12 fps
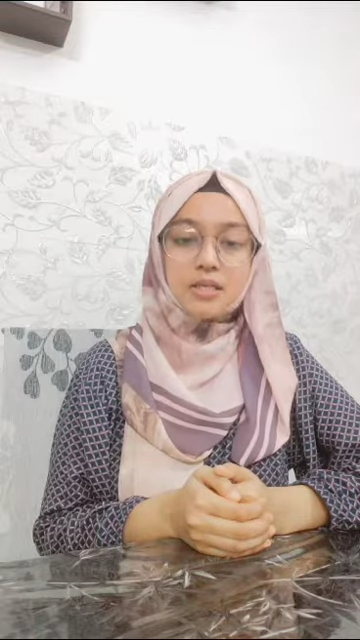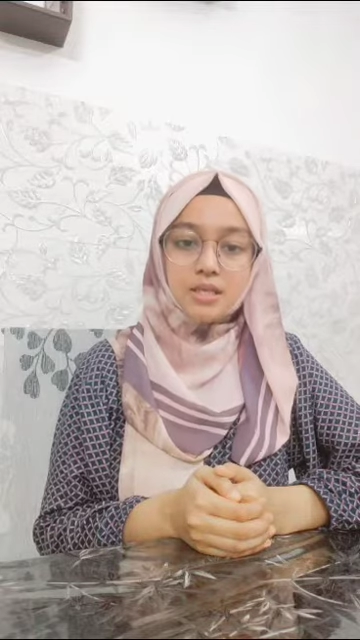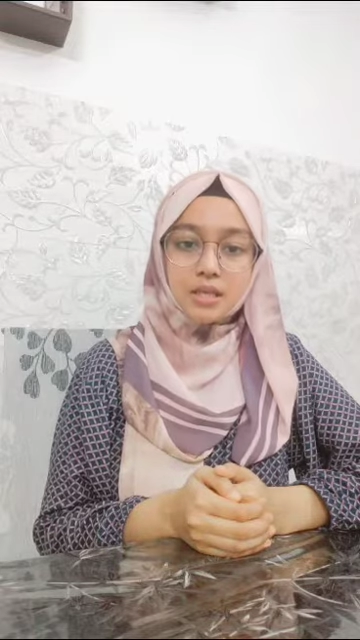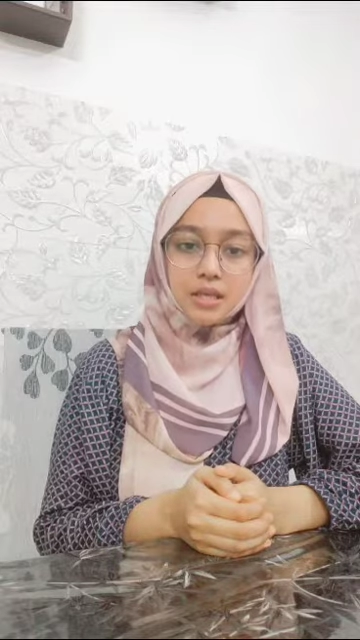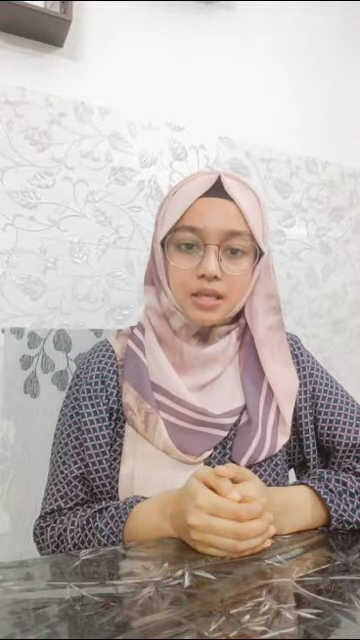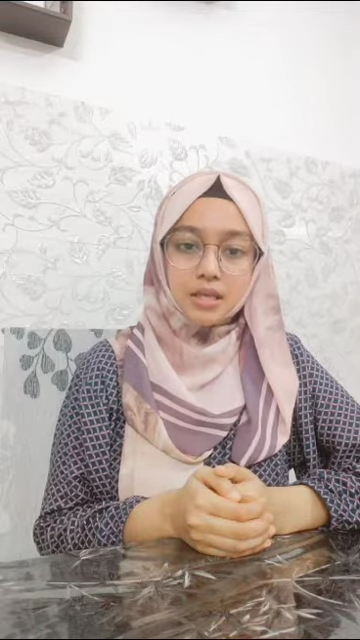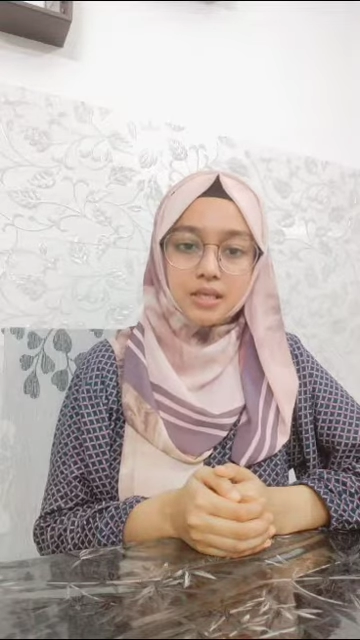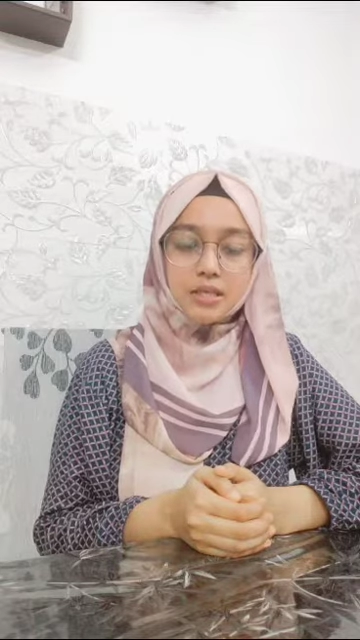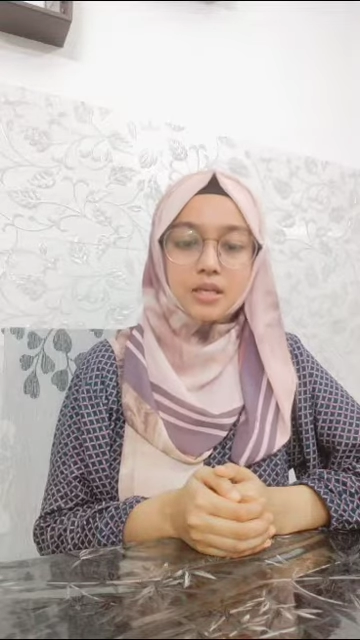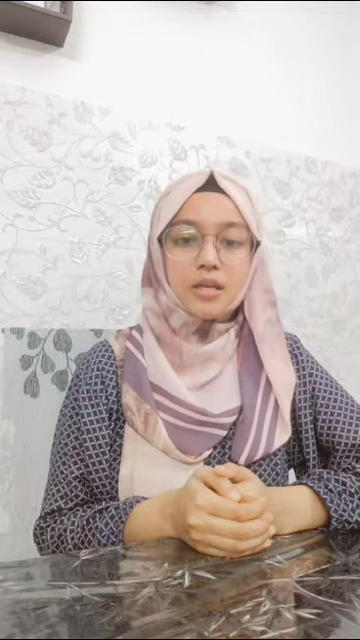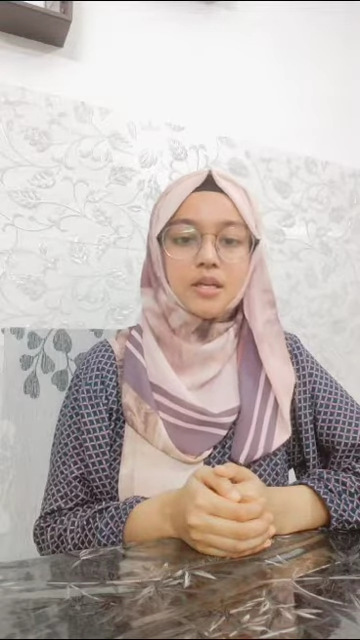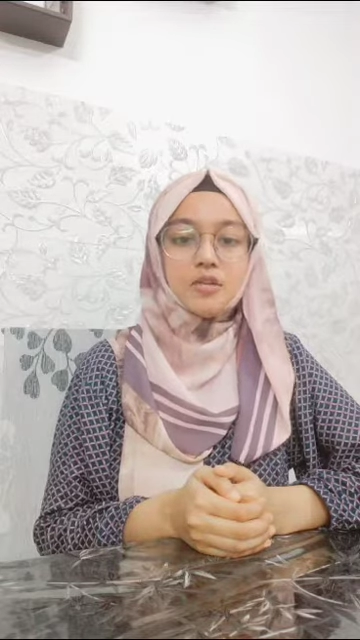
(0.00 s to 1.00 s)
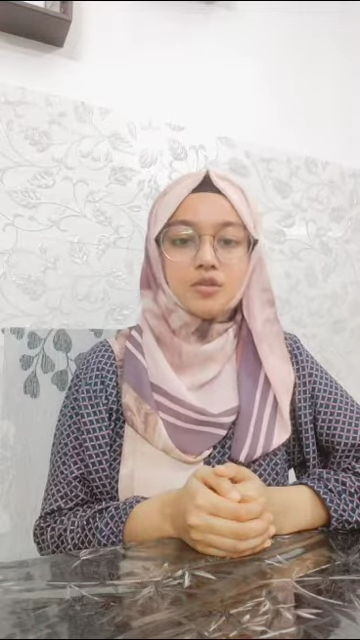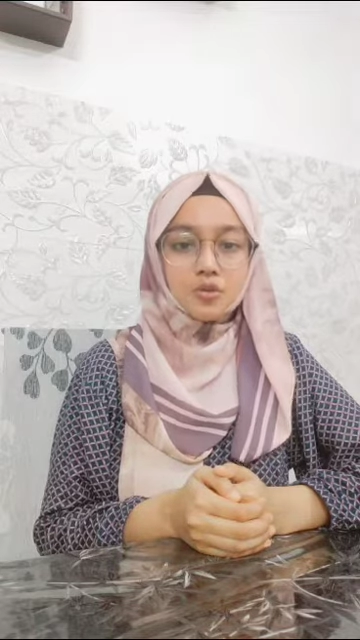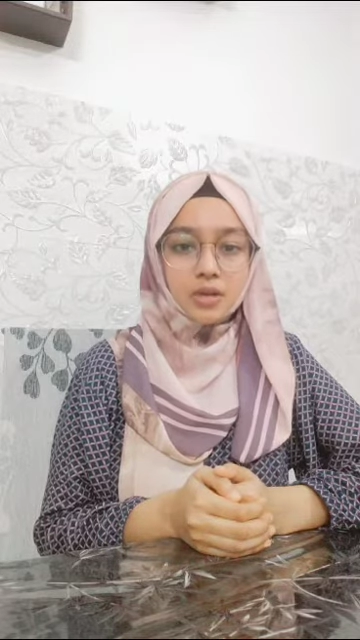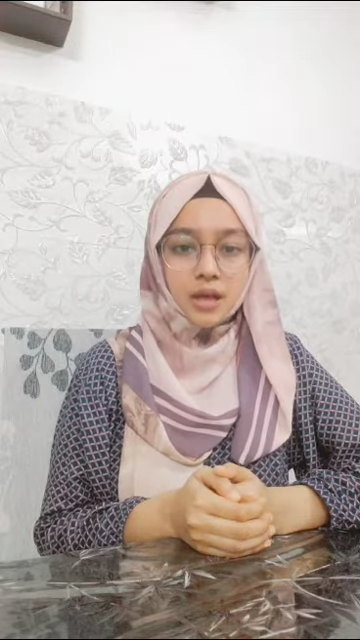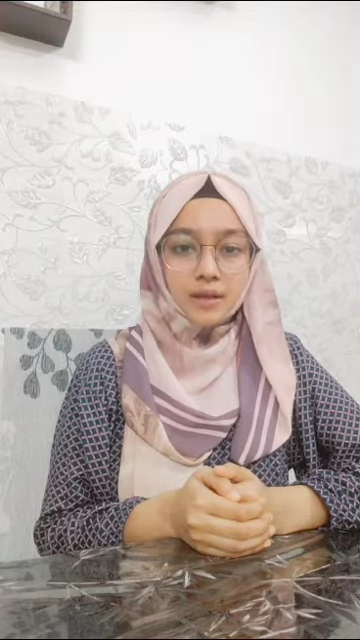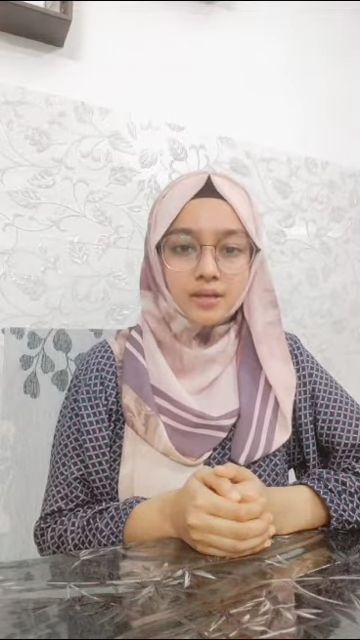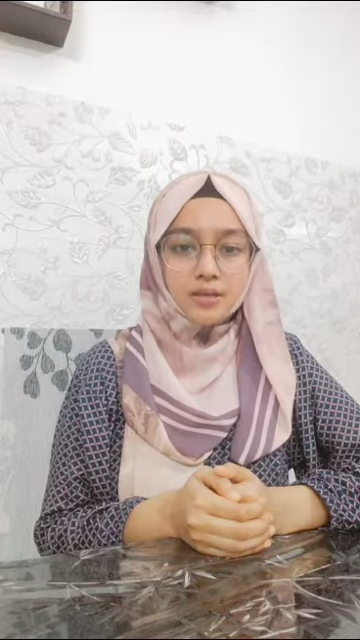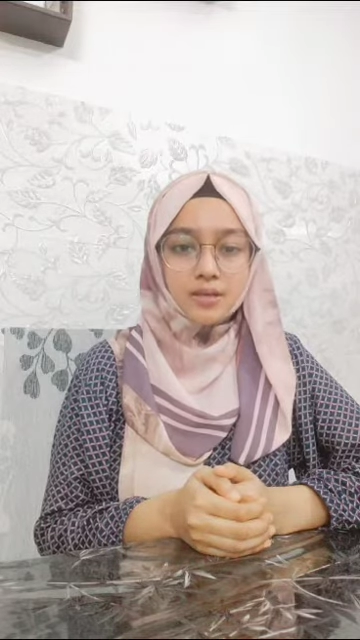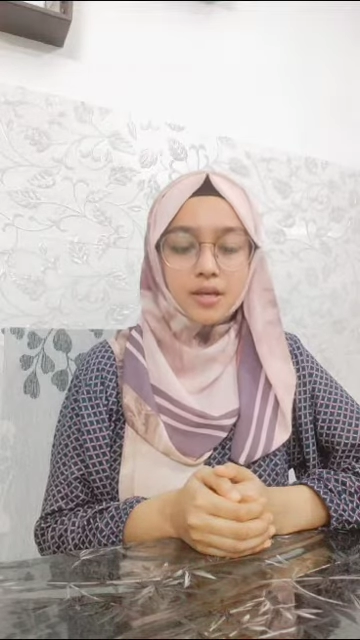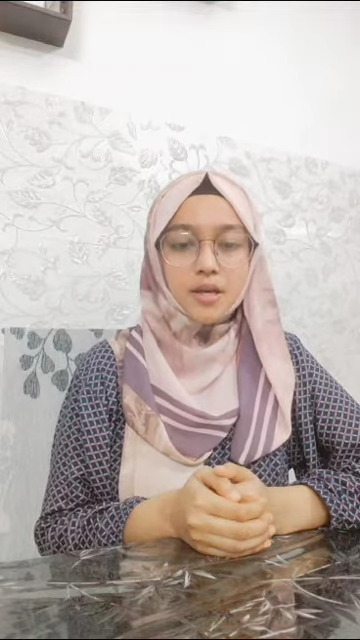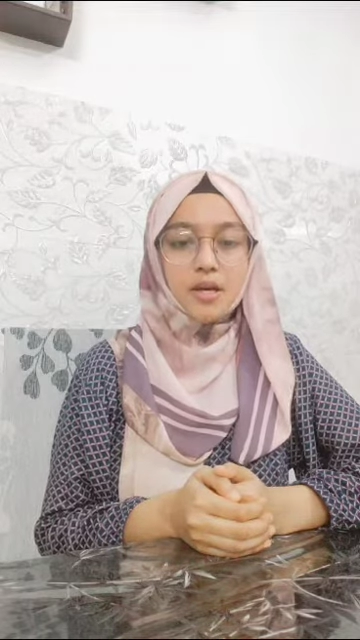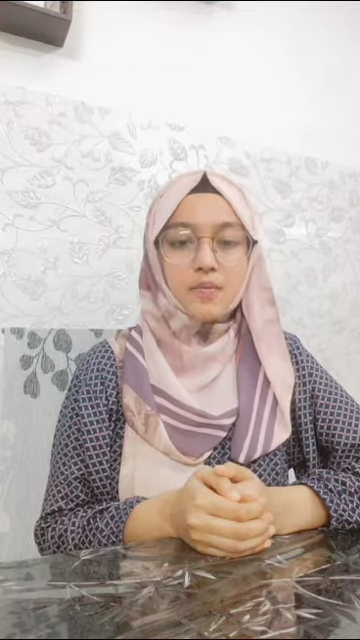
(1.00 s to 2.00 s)
Siddiqui sir, Junaid
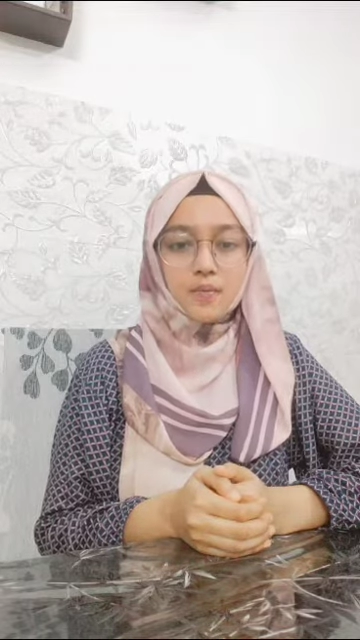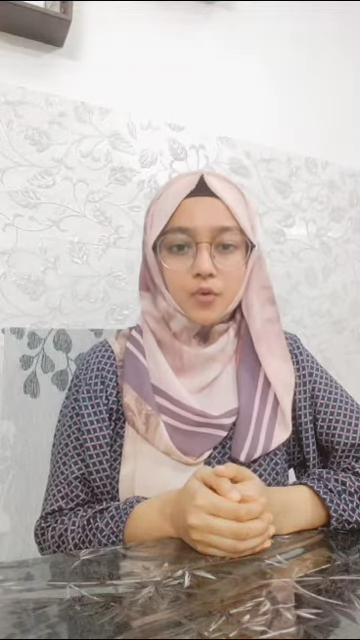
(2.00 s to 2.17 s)
sir,